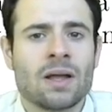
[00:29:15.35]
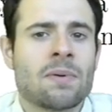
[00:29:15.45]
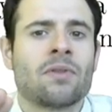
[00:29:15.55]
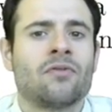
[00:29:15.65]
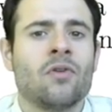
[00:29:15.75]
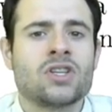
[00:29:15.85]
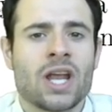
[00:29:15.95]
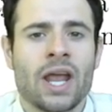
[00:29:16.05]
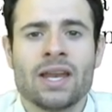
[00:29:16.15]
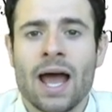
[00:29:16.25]
top of the food
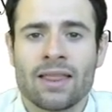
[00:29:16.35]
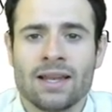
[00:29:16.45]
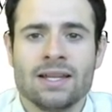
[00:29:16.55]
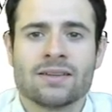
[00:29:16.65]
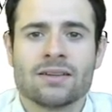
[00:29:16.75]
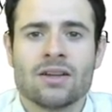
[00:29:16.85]
chain athlete.